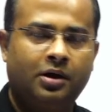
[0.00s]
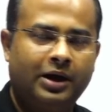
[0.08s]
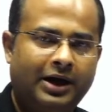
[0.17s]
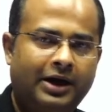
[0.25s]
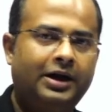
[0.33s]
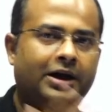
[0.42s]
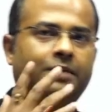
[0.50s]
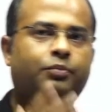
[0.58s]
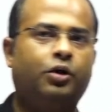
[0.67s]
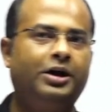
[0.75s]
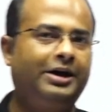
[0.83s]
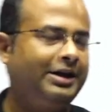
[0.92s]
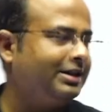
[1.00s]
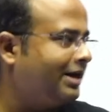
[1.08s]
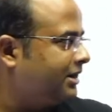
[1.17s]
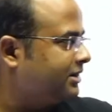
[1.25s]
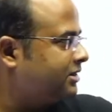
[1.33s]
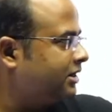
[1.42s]
Indian polity that
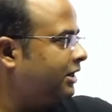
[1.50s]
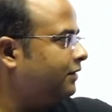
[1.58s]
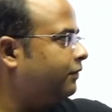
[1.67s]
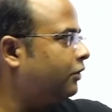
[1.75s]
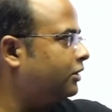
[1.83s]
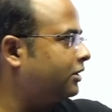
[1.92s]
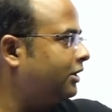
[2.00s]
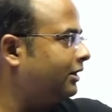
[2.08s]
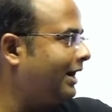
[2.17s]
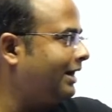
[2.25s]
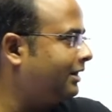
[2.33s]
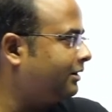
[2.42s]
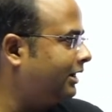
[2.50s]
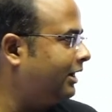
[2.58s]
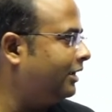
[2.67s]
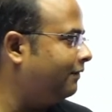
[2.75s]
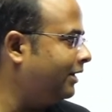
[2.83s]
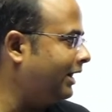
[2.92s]
is running for the at
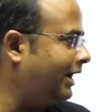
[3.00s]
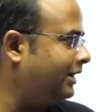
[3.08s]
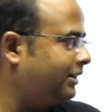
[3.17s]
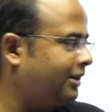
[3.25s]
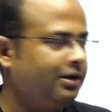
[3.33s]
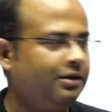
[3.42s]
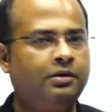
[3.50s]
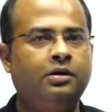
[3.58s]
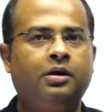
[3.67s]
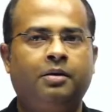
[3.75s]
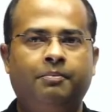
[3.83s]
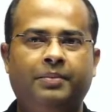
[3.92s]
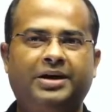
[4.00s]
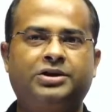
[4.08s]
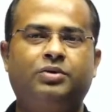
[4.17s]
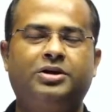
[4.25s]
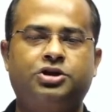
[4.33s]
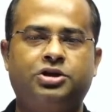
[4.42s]
11, and then mixed
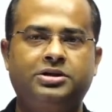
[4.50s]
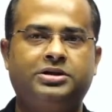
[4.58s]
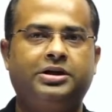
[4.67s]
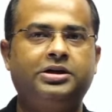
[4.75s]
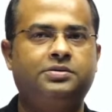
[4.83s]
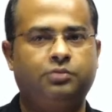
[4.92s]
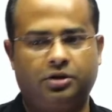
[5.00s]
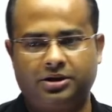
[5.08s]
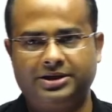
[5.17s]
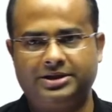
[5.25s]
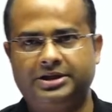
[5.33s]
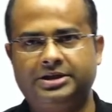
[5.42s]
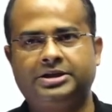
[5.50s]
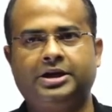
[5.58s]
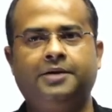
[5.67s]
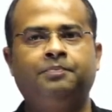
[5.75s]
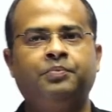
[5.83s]
question series for the JCA.